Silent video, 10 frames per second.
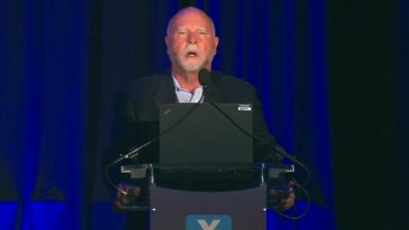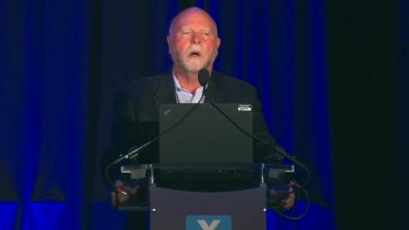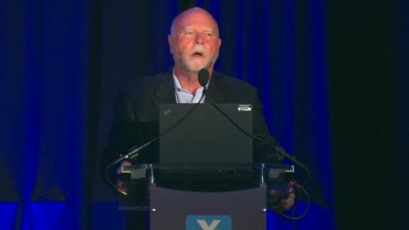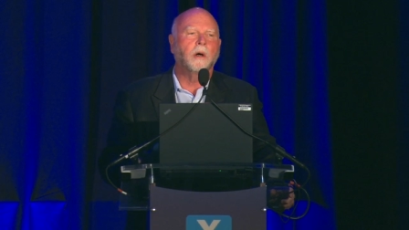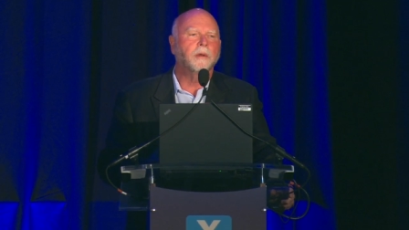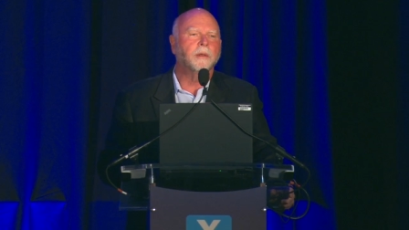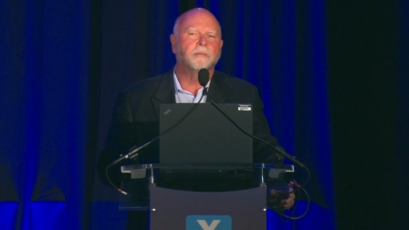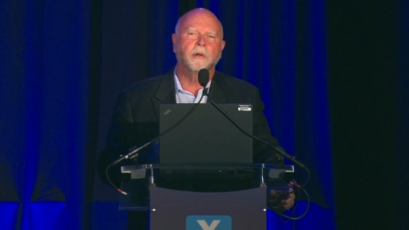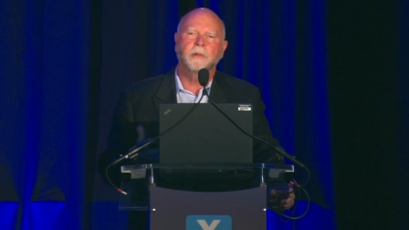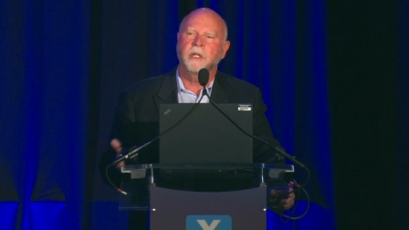All the
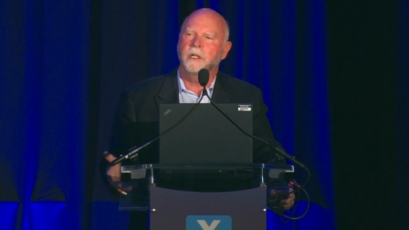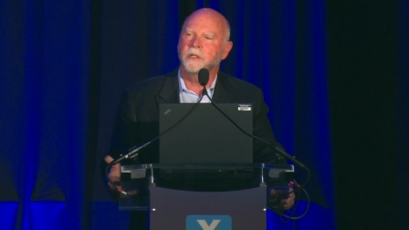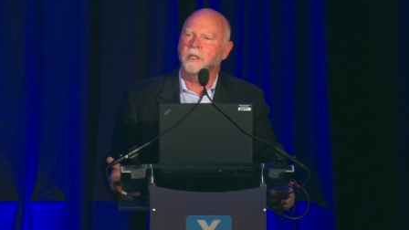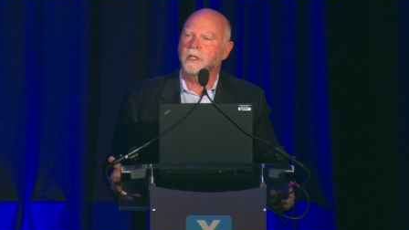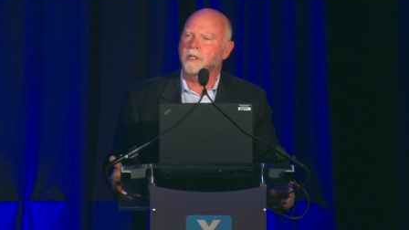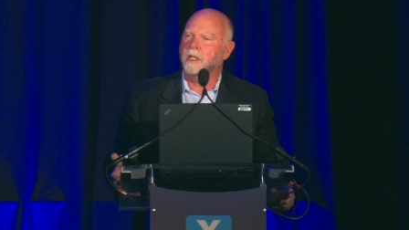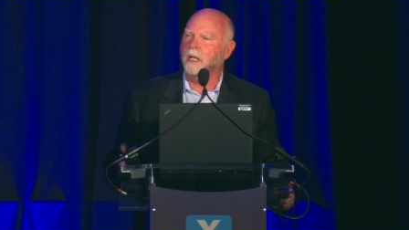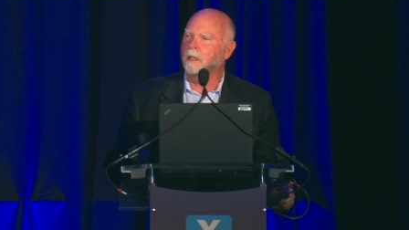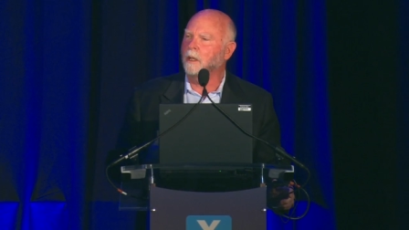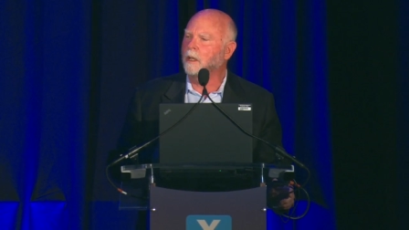proteins in the
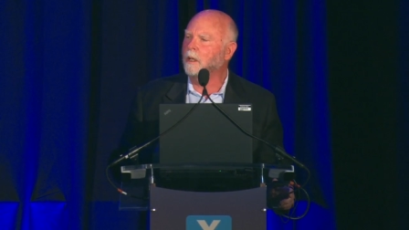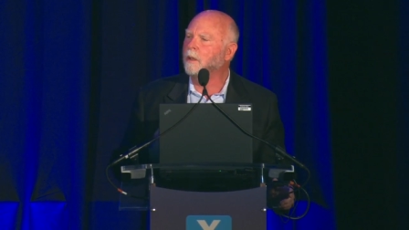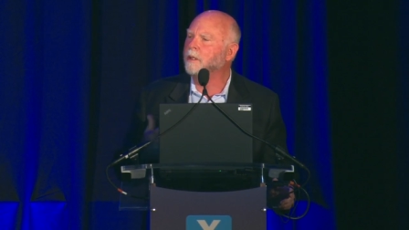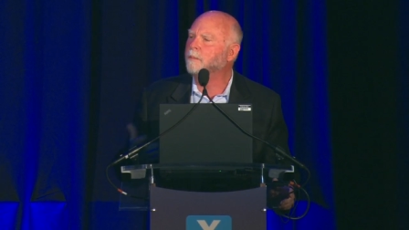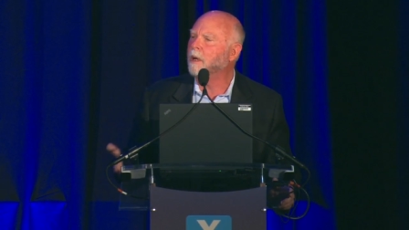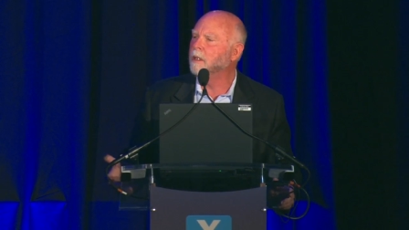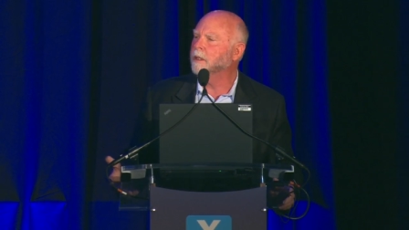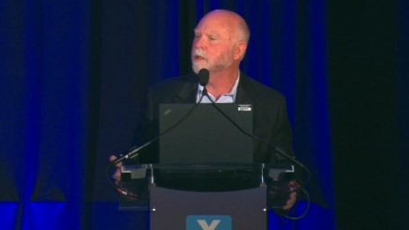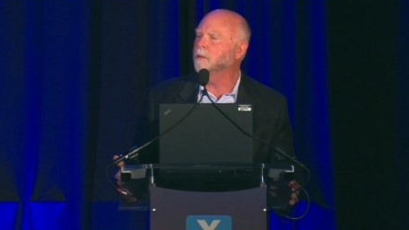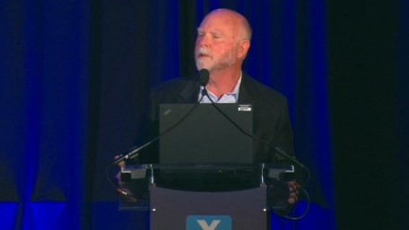cell, all the
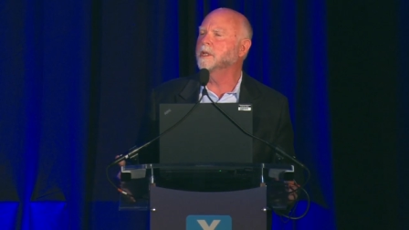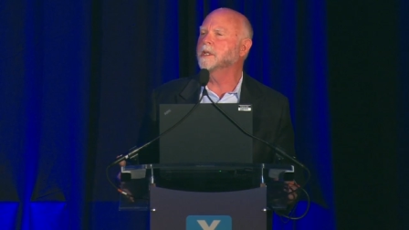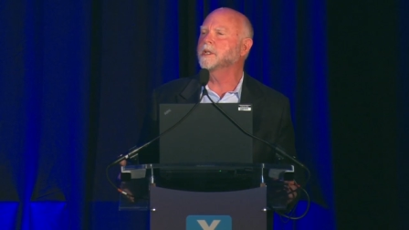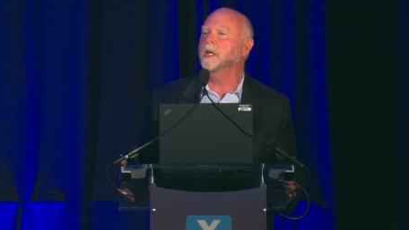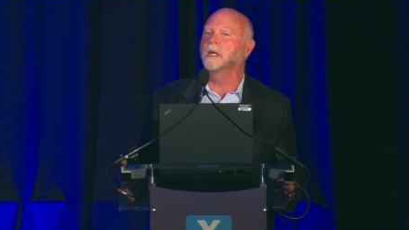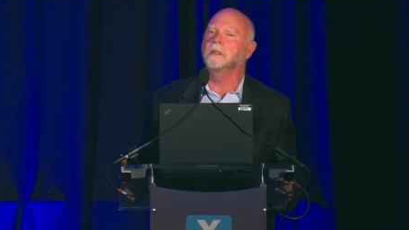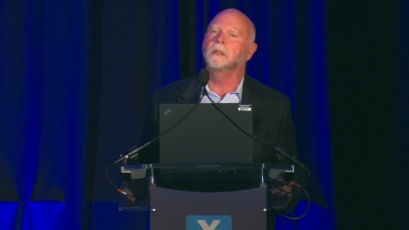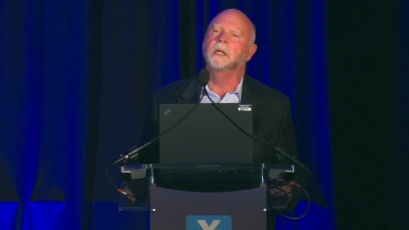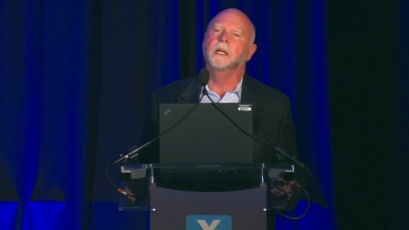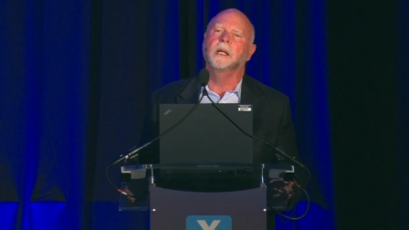molecules in the cell
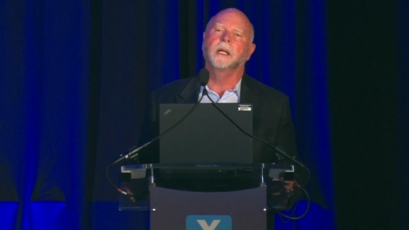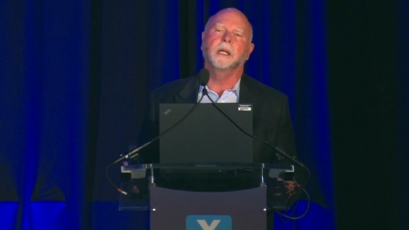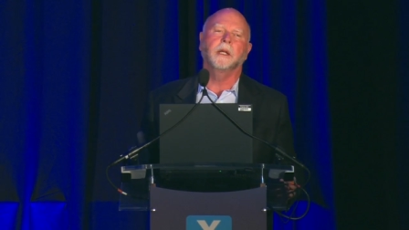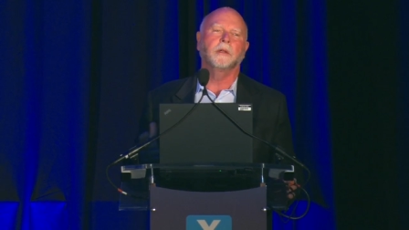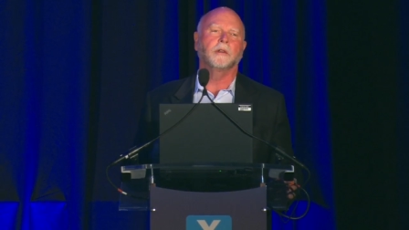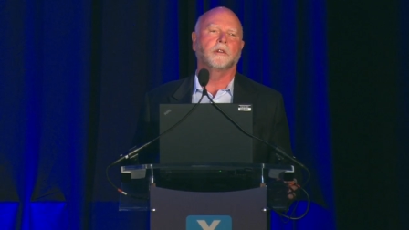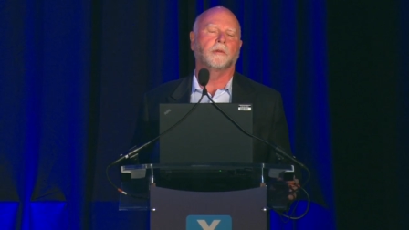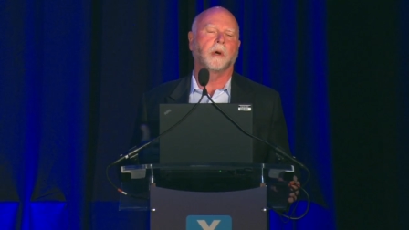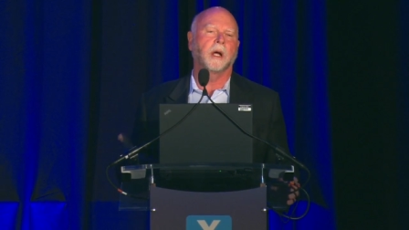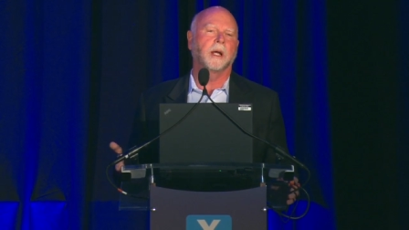either
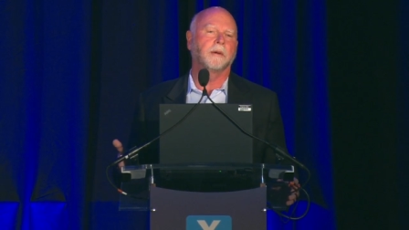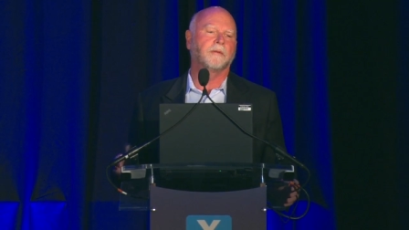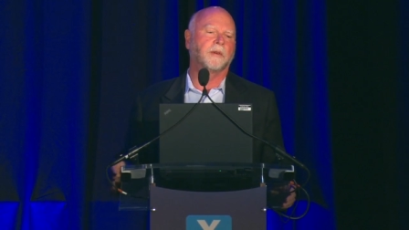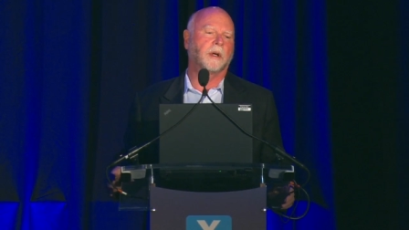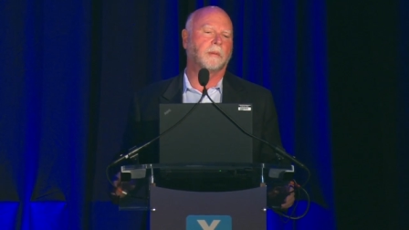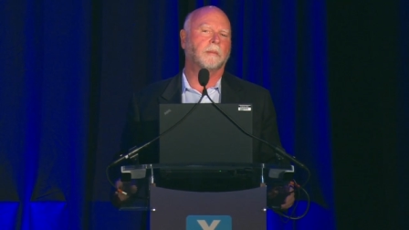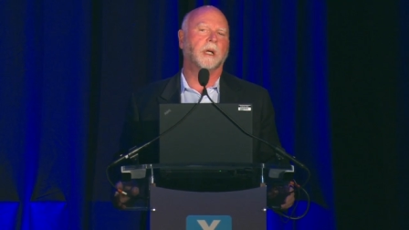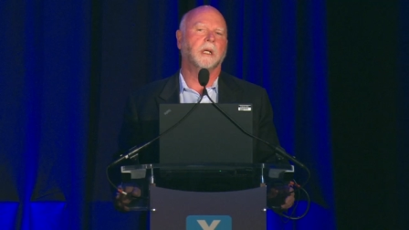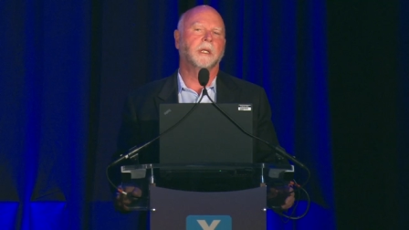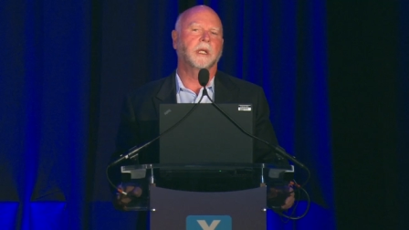derive from
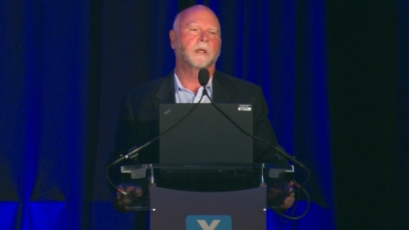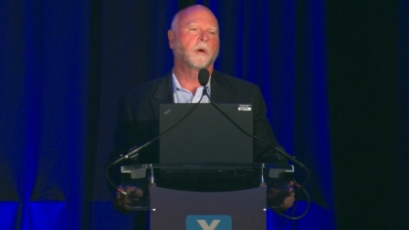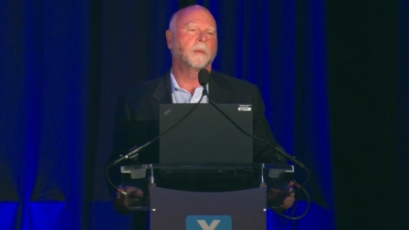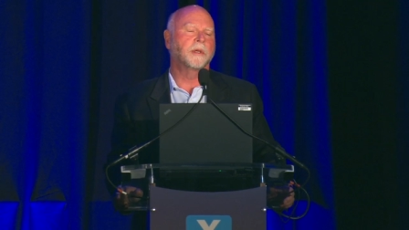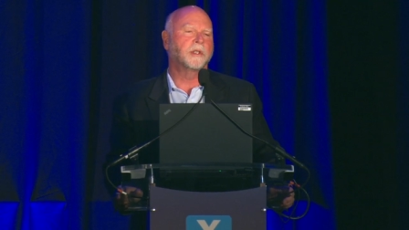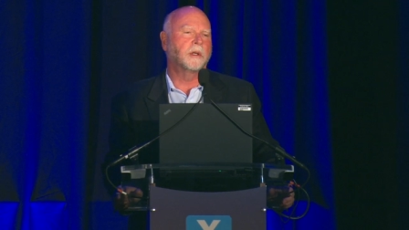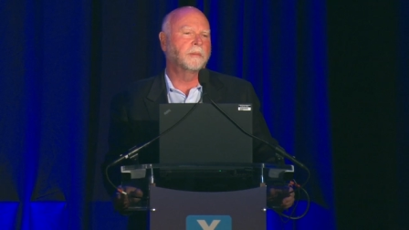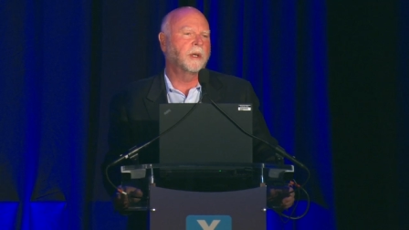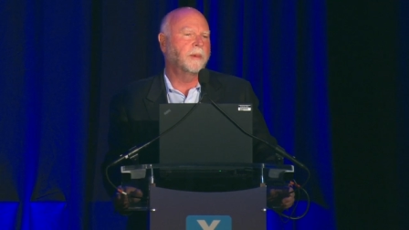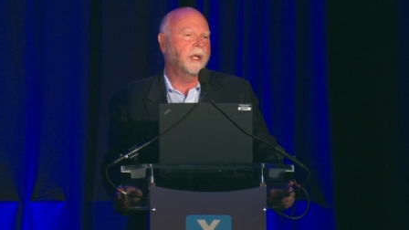the
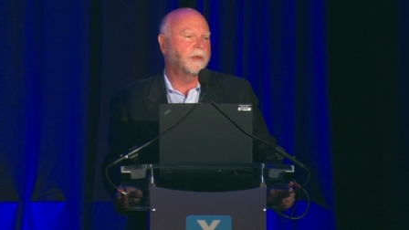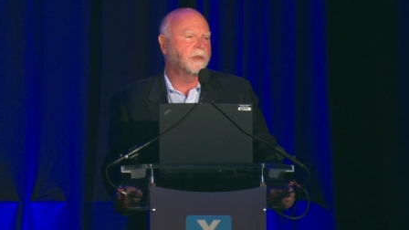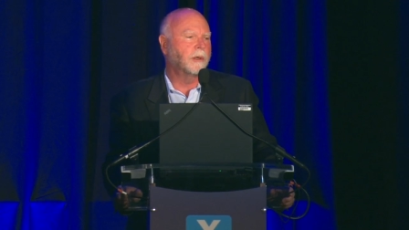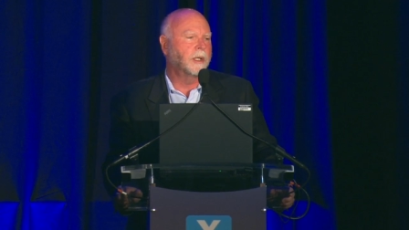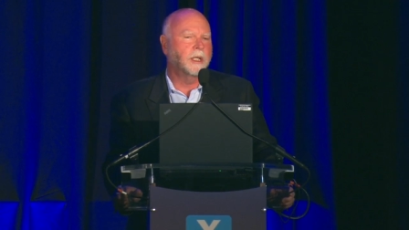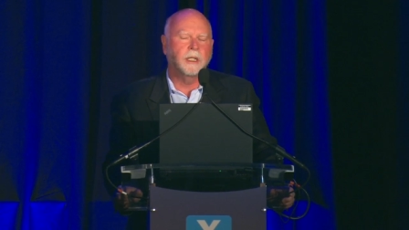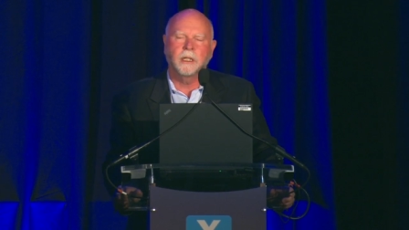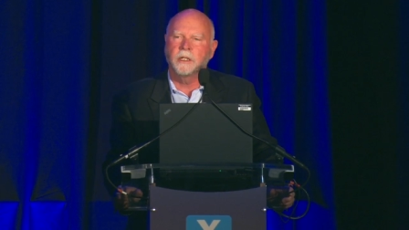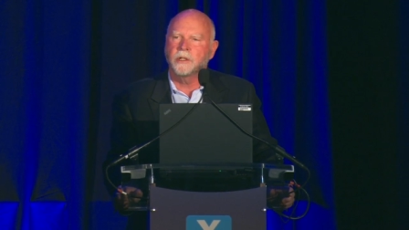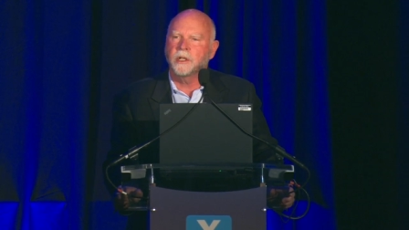chromosome that we inserted
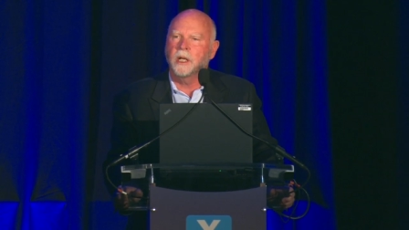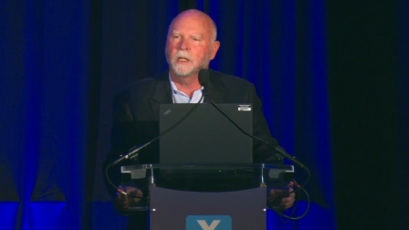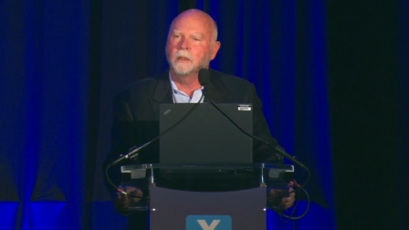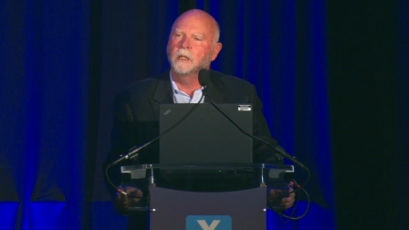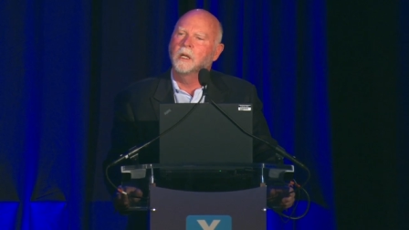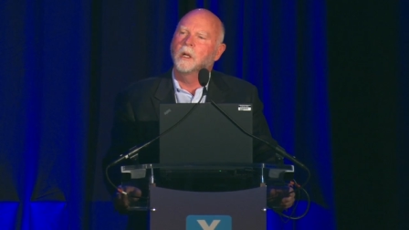into the cell